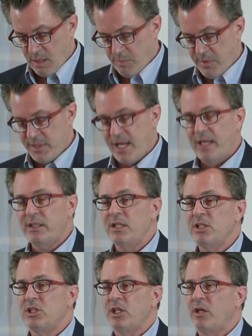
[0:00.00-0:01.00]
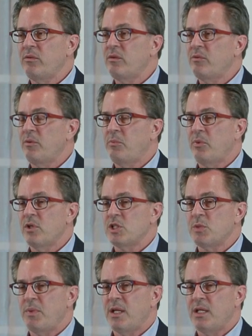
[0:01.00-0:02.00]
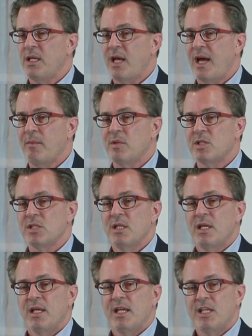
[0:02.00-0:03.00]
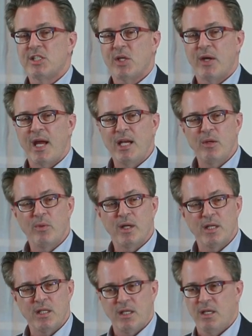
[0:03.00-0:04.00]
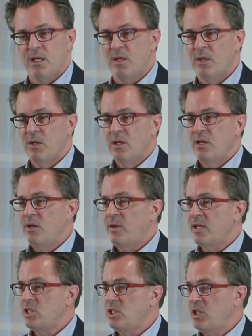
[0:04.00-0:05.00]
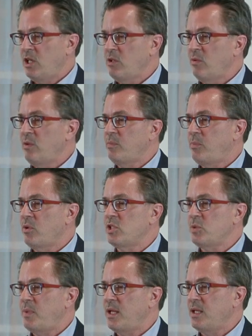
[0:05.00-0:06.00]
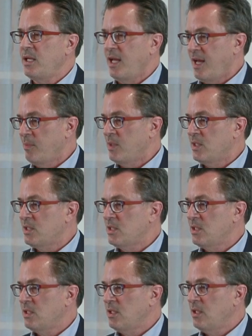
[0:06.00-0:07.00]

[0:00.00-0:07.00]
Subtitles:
Protecting children from poor spending habits. Is there anyone here who has children with poor spending habits?